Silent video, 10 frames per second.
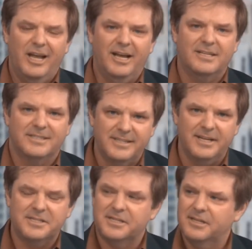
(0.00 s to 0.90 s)

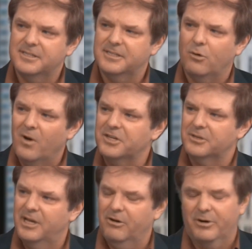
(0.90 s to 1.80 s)
exist
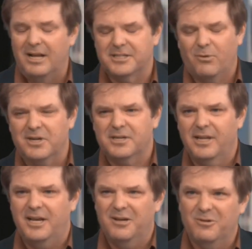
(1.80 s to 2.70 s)
sequentially, or not
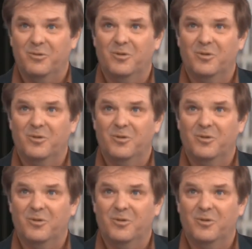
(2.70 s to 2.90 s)
sequentially,